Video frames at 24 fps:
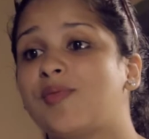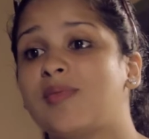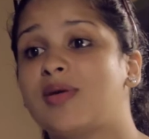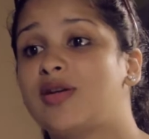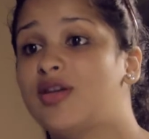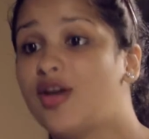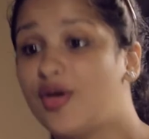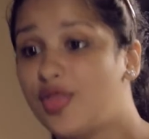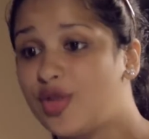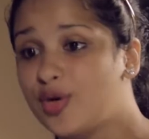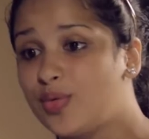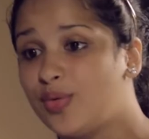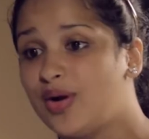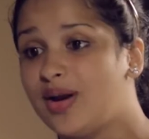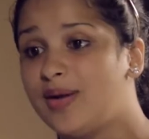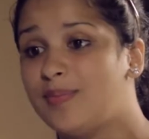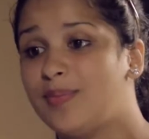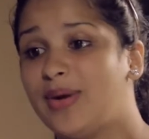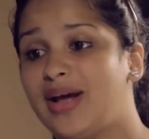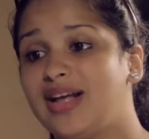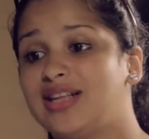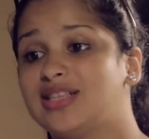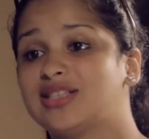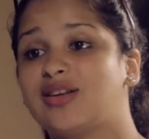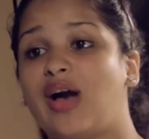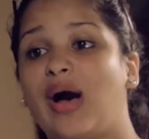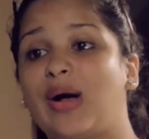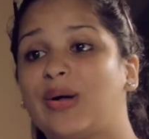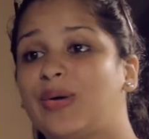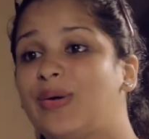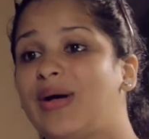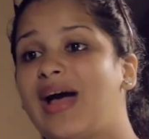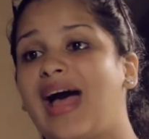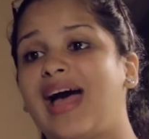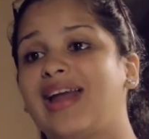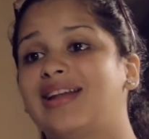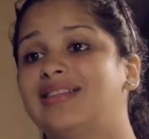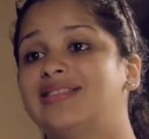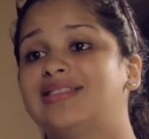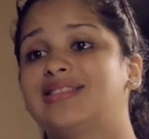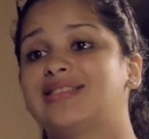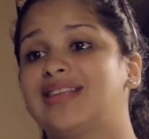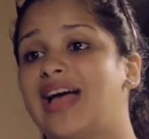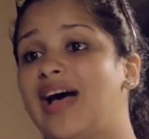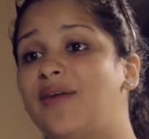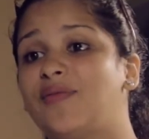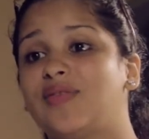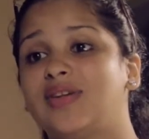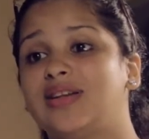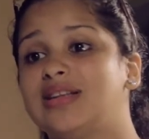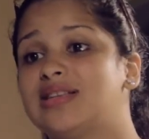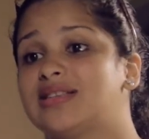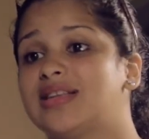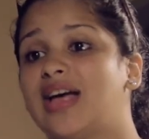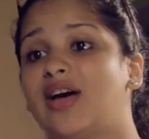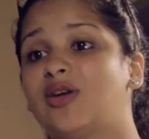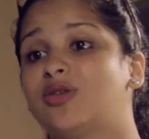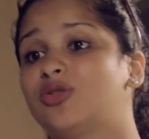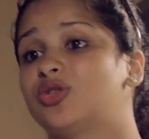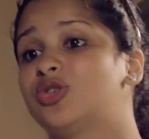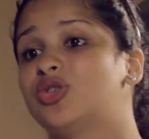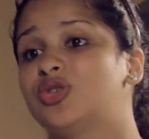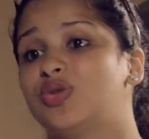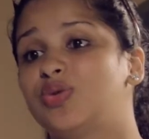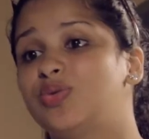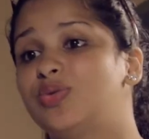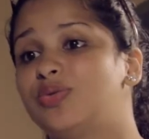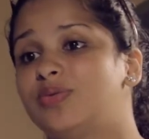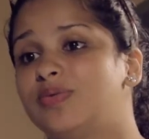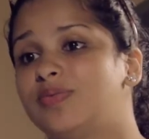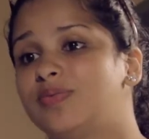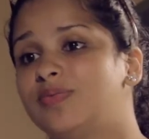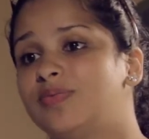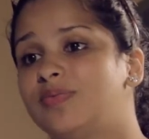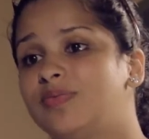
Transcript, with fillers: from another one by his cockle hat and staff and his saddle strewn?